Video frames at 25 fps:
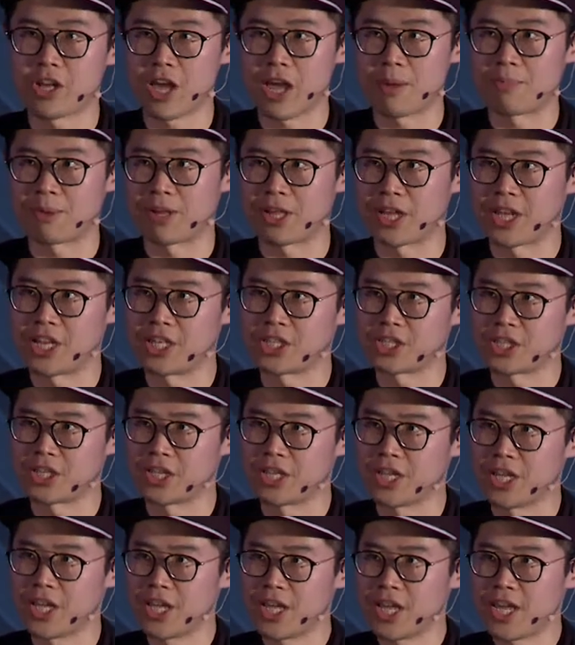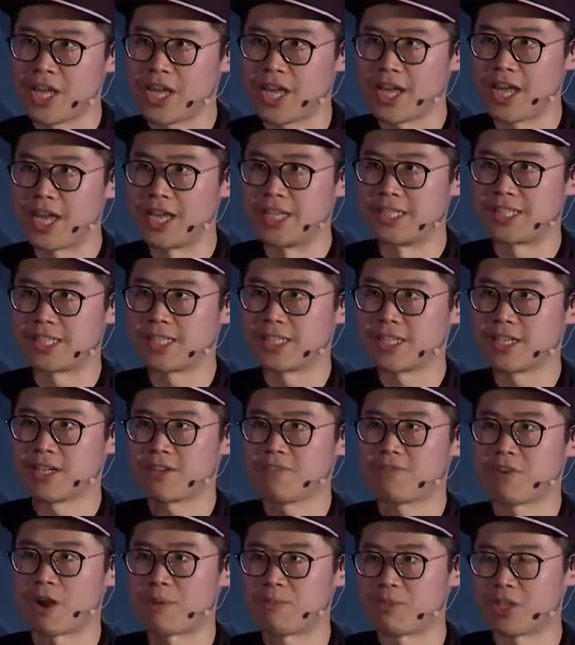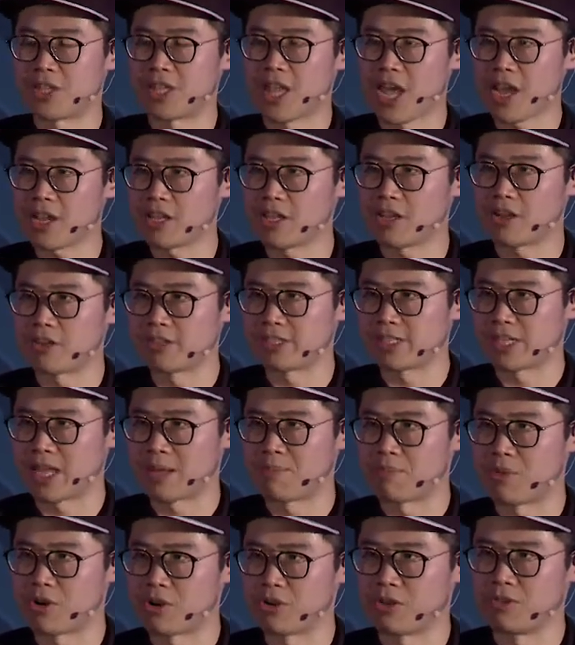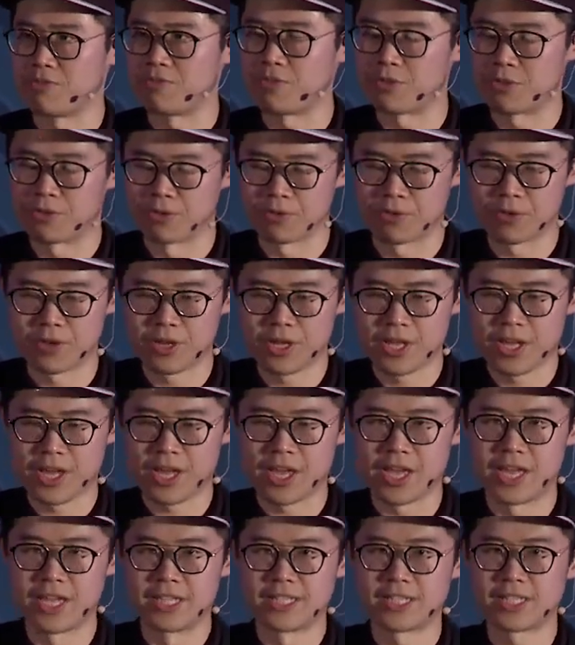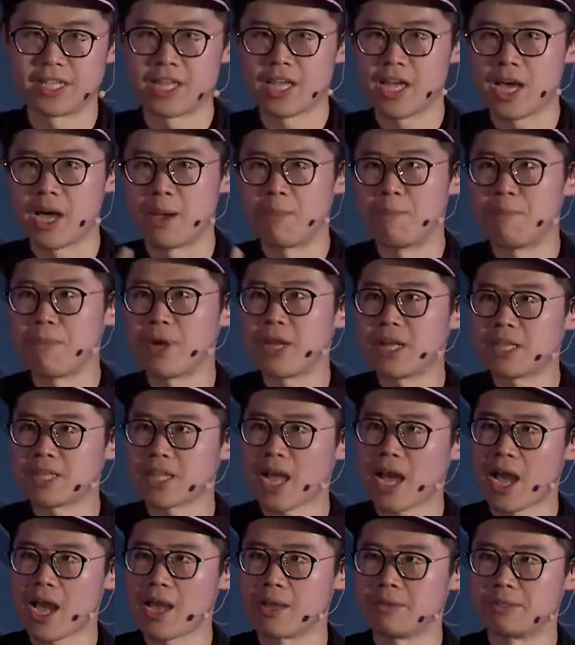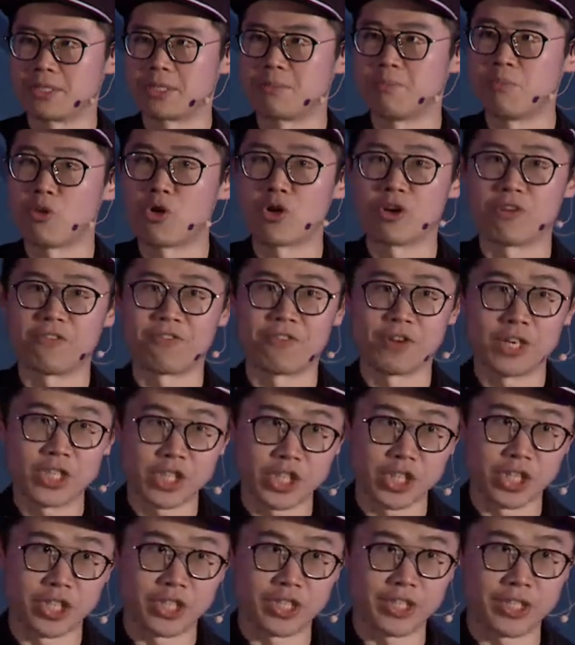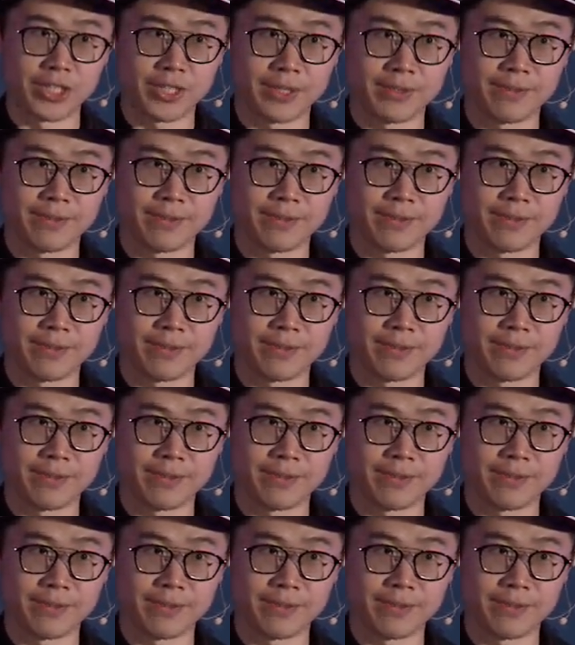application is, from the technical standpoint of view, is 1 million times more efficient